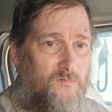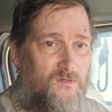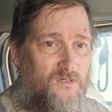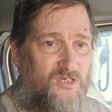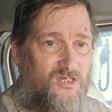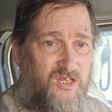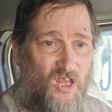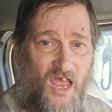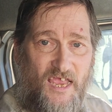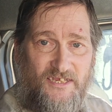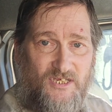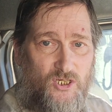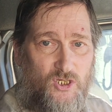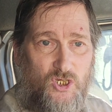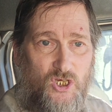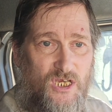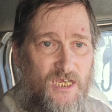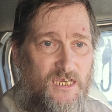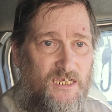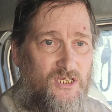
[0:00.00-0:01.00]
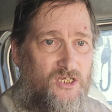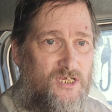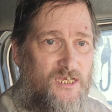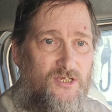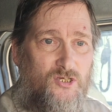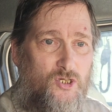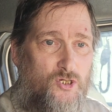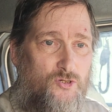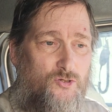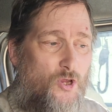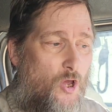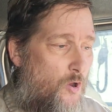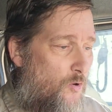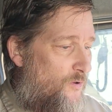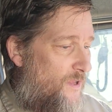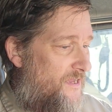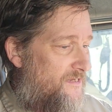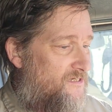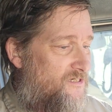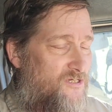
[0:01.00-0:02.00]
Sliced cheese, as you know,
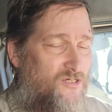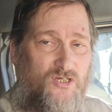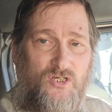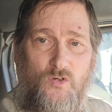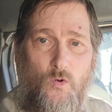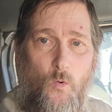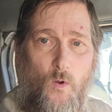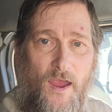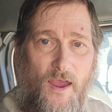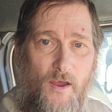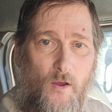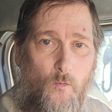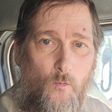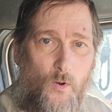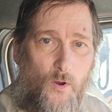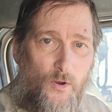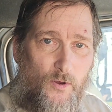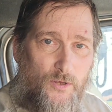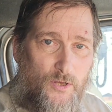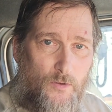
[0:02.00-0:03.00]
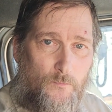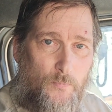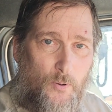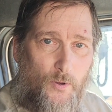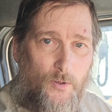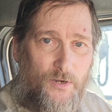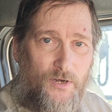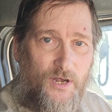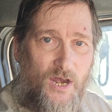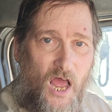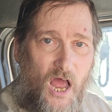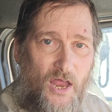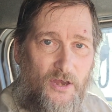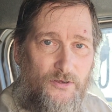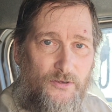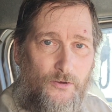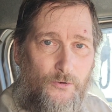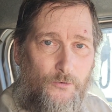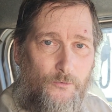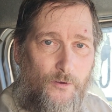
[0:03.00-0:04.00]
that's the square where you put it
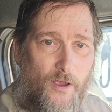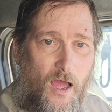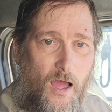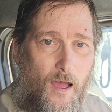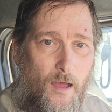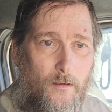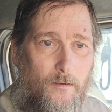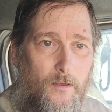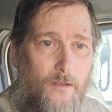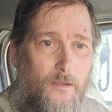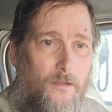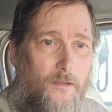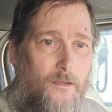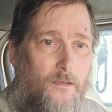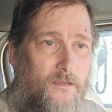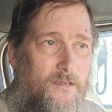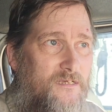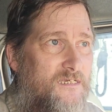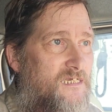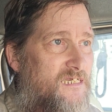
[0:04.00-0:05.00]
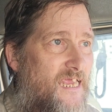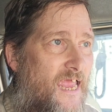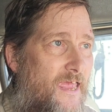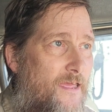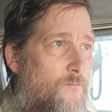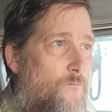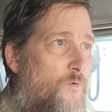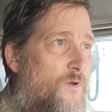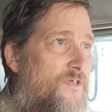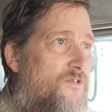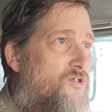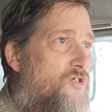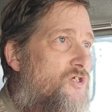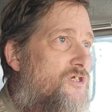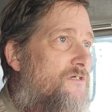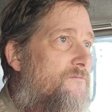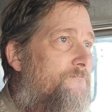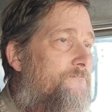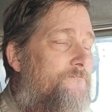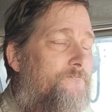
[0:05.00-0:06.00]
on your sandwich.